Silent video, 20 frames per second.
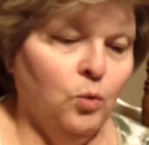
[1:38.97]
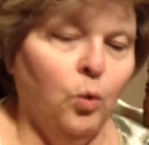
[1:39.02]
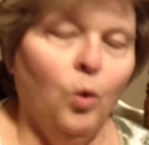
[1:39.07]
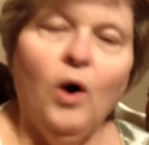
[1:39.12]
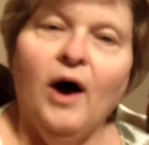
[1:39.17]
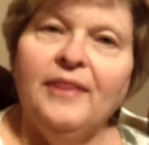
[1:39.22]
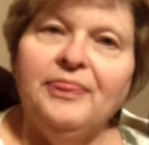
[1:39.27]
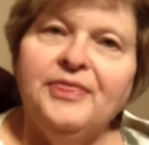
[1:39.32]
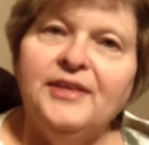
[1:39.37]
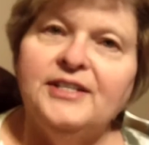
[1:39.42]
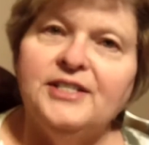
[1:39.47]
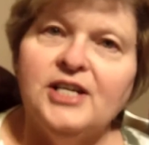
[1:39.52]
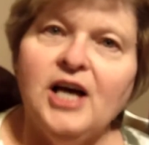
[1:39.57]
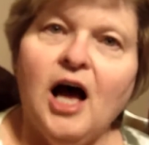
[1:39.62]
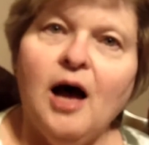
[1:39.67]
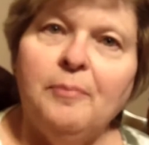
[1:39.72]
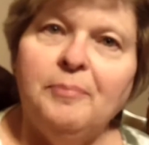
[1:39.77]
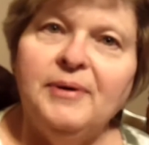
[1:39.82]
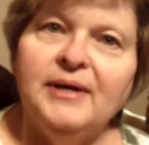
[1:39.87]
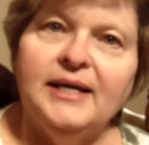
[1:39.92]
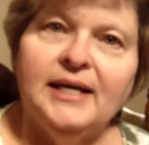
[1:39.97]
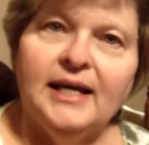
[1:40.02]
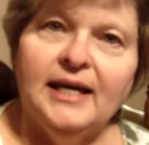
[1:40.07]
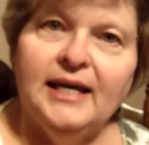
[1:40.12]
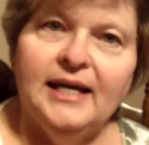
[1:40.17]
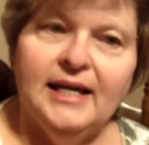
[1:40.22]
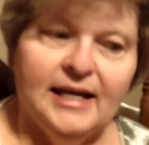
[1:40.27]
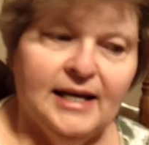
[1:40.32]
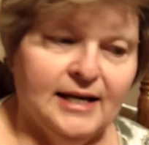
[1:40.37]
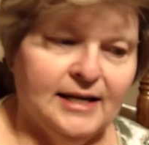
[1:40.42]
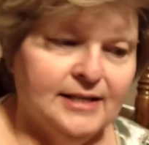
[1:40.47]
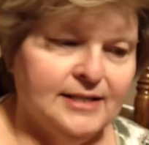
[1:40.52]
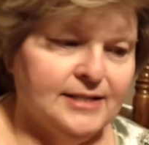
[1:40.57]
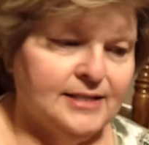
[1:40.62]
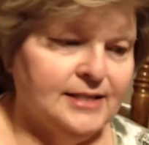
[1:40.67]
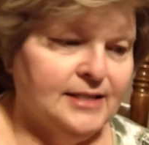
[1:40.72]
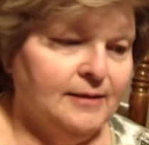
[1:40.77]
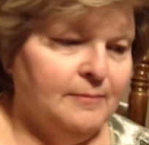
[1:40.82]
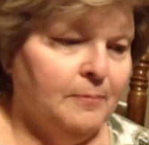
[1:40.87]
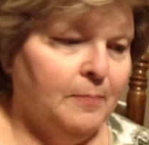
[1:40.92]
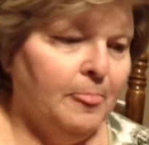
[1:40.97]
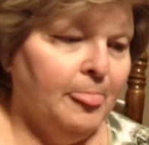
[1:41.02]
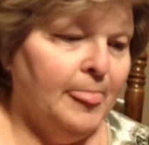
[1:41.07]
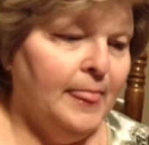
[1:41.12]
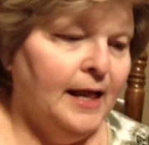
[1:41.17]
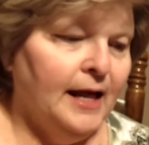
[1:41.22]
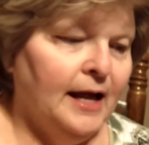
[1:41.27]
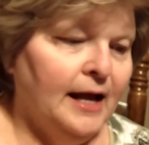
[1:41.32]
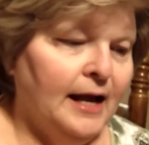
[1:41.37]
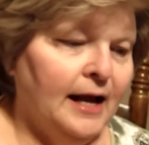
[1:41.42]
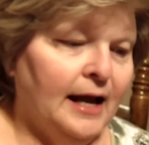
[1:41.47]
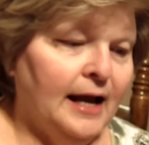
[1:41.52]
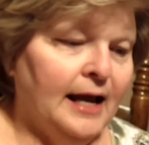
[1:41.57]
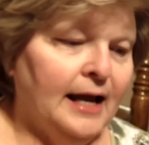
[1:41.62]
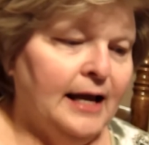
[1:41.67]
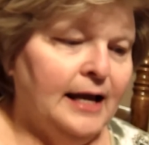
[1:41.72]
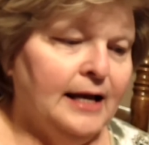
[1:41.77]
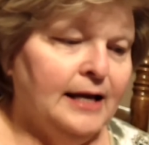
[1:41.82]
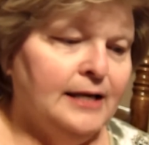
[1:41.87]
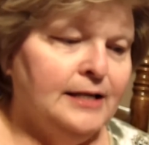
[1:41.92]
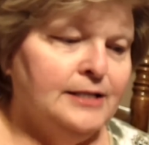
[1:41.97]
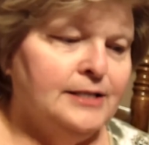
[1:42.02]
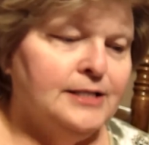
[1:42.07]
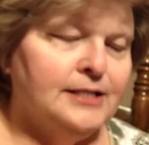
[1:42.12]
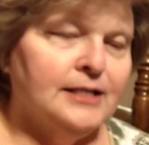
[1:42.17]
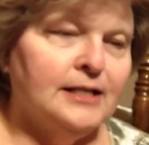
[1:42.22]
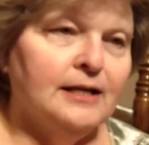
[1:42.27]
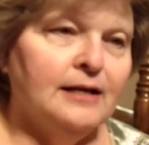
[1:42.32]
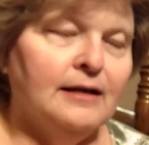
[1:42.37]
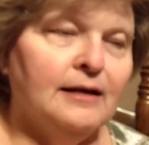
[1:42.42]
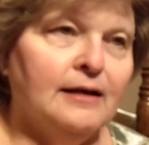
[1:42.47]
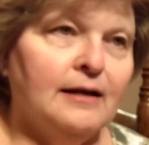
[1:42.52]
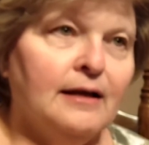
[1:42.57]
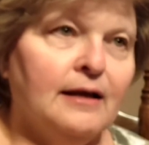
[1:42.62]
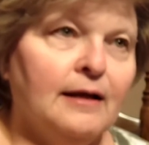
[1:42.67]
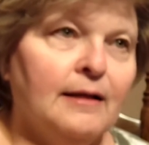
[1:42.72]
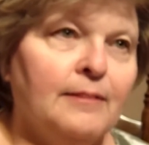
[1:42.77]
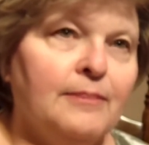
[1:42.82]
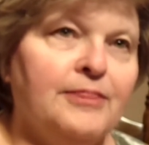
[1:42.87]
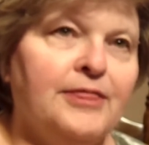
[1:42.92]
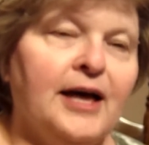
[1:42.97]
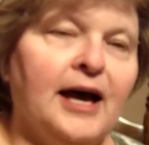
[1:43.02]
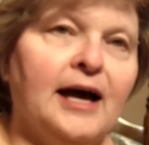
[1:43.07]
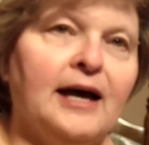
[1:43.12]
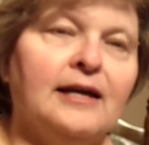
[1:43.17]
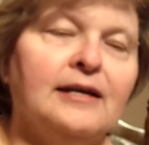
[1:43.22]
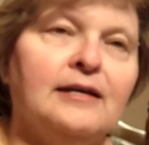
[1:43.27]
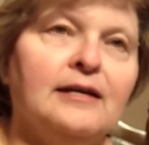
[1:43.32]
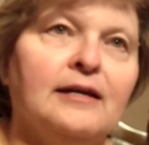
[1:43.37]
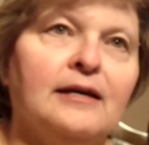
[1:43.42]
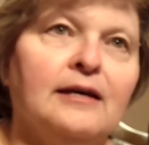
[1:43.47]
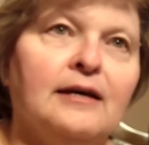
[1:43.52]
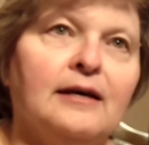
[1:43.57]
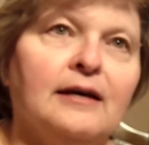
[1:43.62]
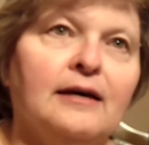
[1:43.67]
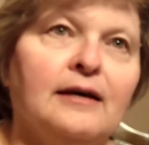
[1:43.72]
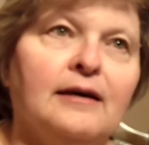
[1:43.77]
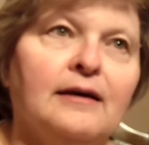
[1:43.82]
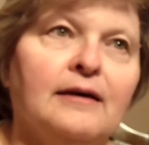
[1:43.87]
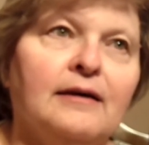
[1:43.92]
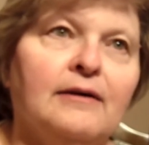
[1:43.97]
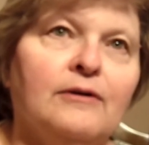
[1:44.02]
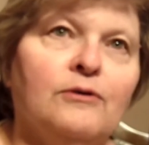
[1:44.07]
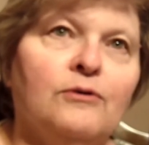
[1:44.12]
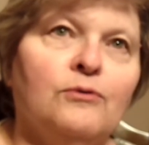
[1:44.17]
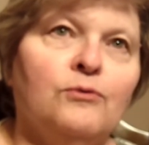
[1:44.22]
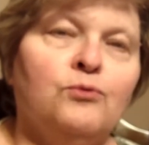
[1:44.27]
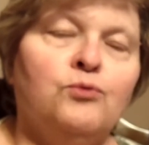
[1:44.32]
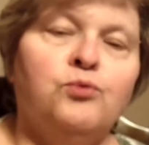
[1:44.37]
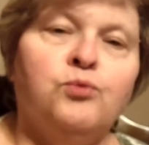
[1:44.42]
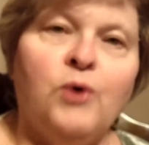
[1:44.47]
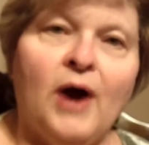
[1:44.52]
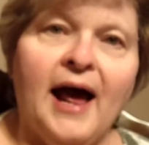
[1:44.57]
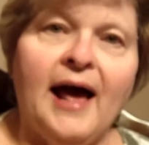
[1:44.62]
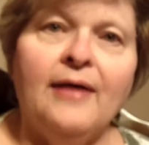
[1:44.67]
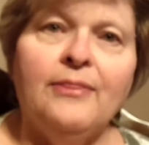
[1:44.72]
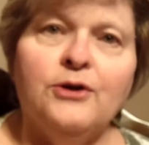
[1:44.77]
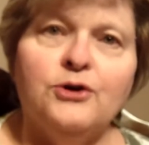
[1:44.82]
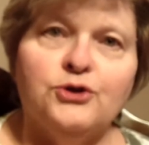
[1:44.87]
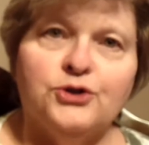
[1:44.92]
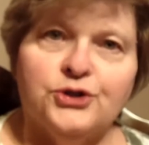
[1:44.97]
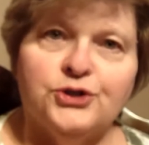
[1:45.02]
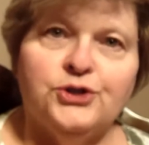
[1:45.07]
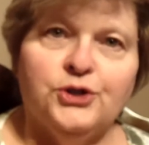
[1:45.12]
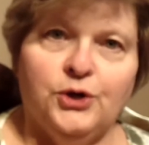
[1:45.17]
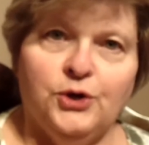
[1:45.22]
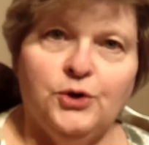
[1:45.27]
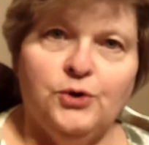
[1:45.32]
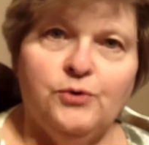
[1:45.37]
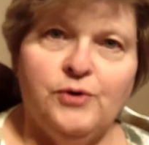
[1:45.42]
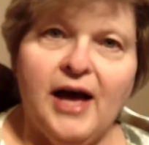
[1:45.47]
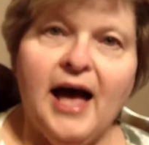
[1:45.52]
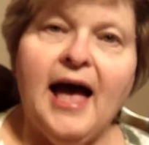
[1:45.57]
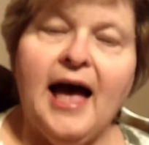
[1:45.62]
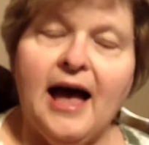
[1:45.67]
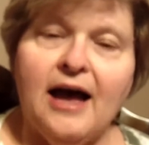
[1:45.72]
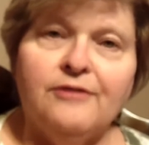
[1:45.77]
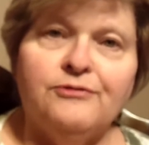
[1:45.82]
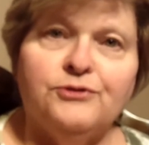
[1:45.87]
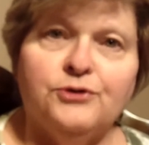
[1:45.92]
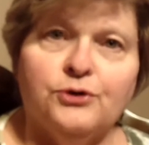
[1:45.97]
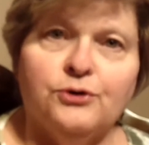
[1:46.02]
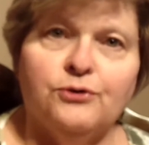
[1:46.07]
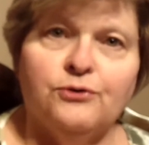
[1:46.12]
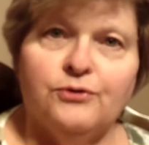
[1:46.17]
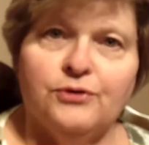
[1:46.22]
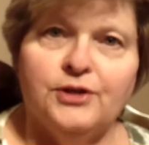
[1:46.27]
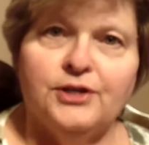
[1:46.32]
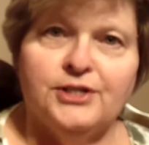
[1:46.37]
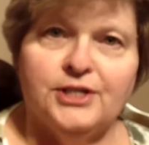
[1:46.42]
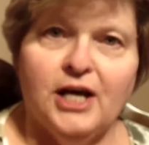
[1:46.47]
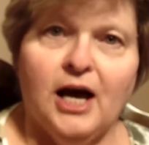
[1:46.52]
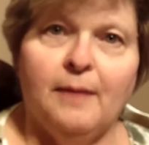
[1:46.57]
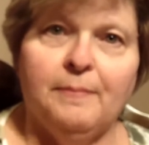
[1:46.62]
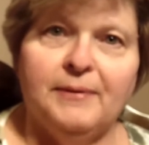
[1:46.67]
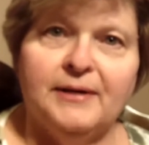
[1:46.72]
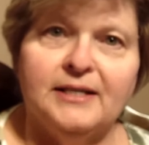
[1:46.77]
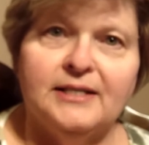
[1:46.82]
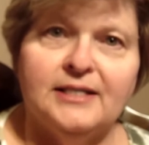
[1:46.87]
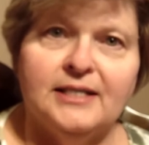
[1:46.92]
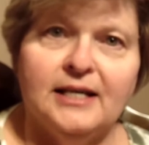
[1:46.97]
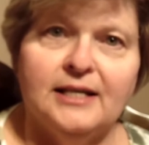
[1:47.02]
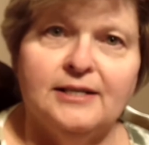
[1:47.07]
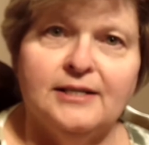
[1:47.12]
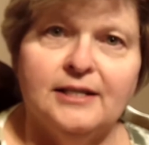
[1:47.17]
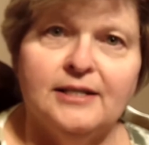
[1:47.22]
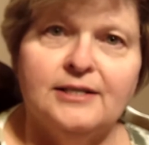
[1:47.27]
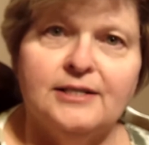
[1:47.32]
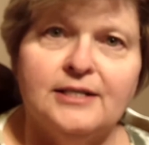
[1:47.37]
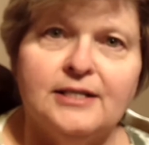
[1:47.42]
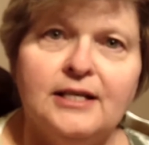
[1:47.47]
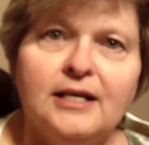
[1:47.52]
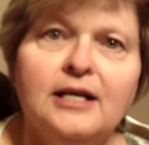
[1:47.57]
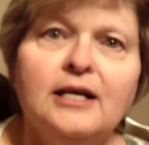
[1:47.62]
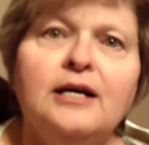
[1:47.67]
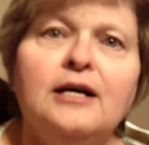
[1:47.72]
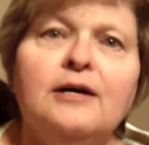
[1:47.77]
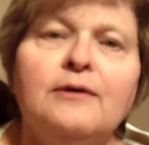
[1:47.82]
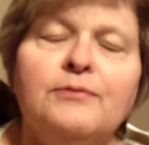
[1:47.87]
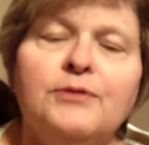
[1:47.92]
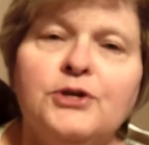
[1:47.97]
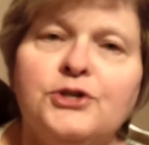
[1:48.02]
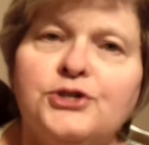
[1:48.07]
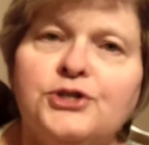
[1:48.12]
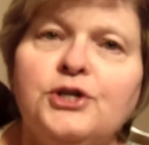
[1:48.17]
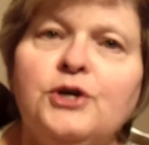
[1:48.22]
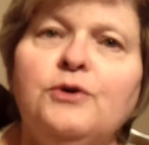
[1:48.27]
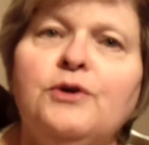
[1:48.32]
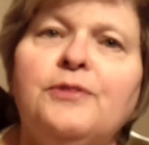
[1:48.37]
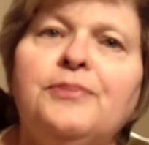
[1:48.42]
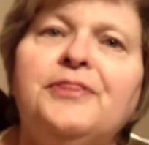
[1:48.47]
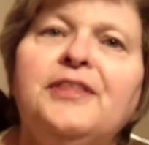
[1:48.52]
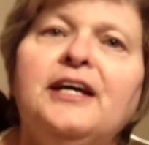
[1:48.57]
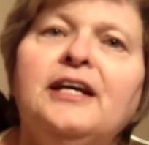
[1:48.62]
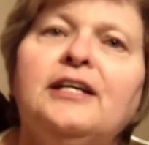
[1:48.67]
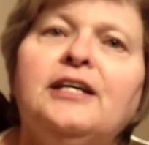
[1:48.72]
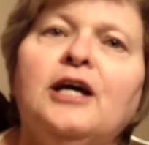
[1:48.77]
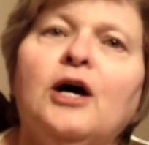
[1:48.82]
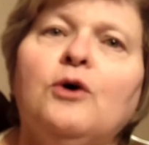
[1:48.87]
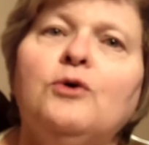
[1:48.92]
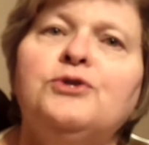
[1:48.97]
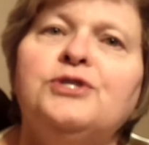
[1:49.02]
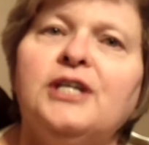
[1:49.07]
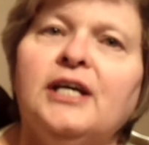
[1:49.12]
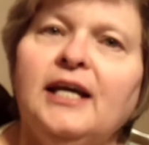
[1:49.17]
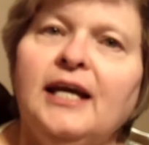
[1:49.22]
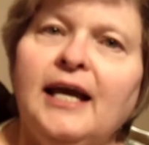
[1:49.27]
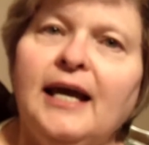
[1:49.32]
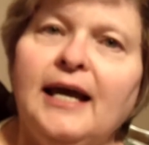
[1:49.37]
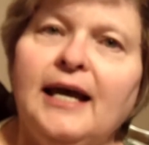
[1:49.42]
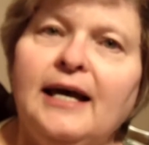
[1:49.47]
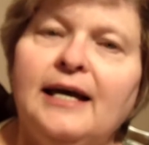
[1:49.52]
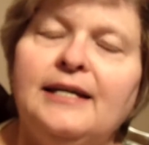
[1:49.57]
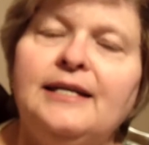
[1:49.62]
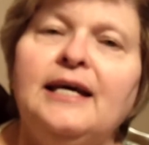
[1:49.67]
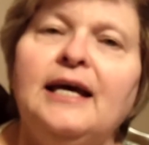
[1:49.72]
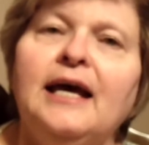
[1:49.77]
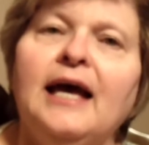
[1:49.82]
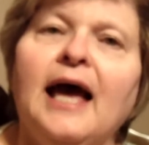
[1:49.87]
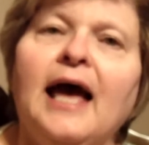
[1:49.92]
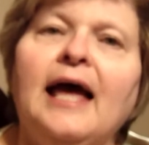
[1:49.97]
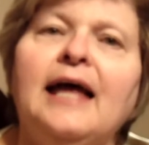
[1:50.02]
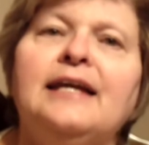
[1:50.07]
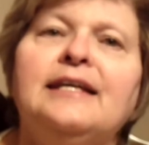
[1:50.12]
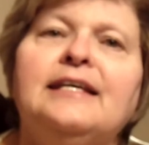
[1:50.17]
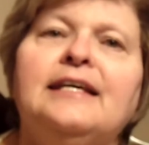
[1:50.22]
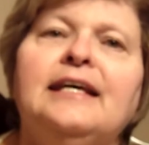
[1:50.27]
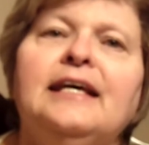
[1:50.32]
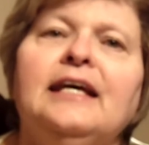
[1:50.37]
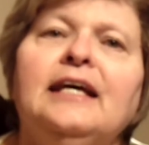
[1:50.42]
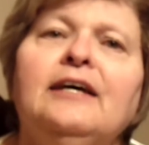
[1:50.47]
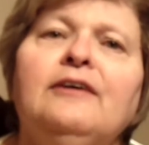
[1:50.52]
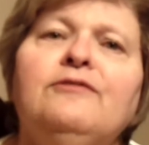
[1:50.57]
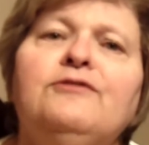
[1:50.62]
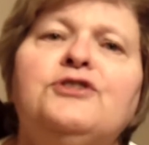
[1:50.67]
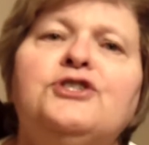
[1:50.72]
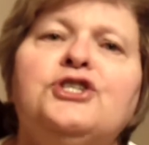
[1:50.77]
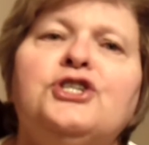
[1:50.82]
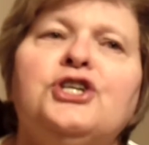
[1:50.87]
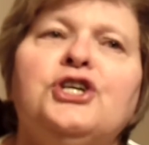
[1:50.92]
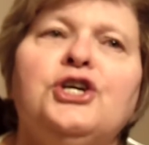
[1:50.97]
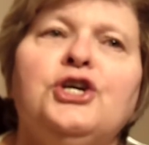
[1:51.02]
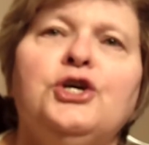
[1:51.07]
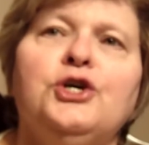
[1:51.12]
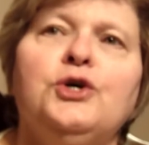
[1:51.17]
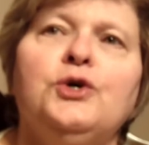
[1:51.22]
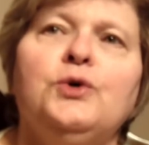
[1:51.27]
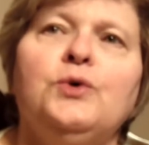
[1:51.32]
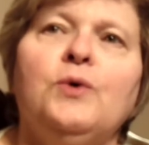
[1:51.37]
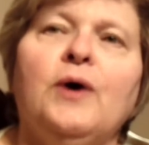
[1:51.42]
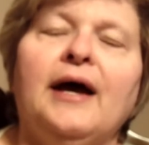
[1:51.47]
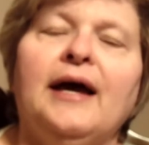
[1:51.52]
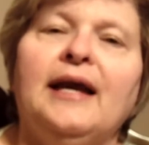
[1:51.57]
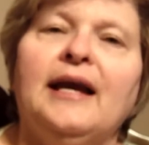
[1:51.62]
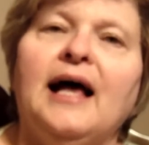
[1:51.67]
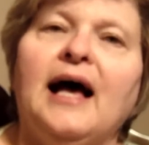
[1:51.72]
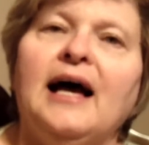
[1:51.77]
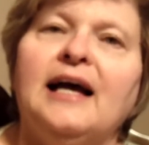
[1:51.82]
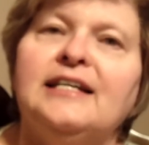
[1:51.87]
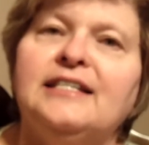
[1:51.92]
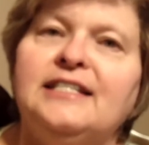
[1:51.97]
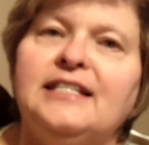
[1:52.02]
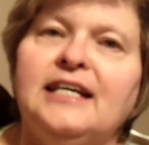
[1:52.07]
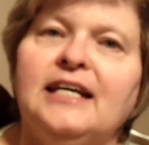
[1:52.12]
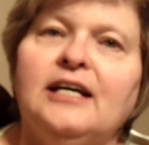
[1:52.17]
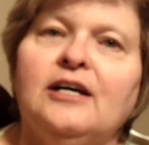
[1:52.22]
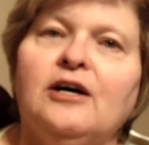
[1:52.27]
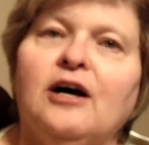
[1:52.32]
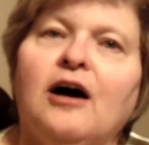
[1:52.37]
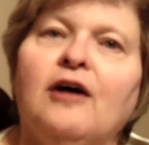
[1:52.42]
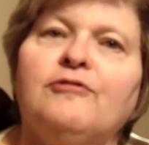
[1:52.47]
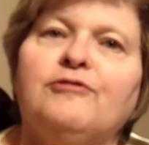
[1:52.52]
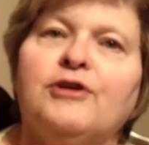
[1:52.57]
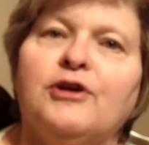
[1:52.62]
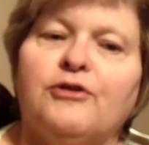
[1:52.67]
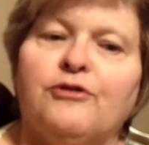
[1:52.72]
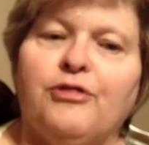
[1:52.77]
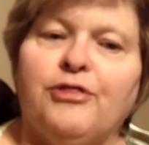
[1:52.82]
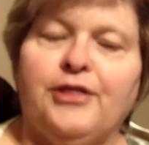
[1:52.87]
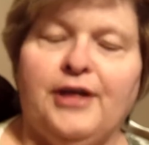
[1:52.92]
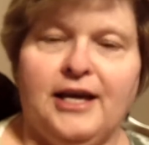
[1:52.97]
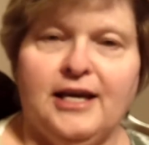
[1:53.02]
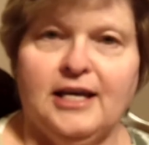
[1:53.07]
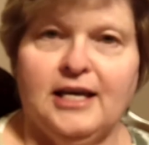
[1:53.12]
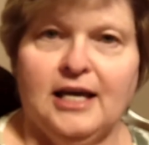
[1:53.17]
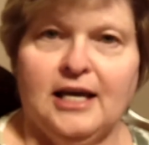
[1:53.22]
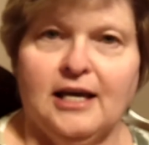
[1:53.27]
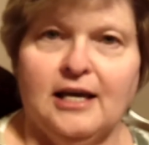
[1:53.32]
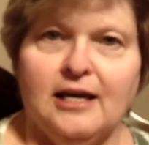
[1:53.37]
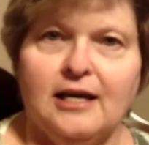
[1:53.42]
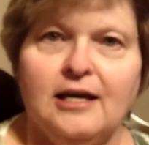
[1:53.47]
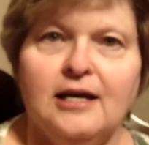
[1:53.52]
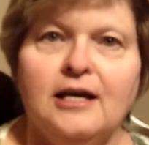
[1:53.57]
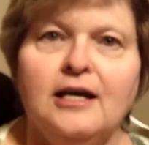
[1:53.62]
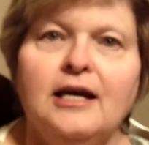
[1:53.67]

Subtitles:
what the topic is, and that rather soon after the topic sentence, the student then goes ahead and gives you an idea of their thinking.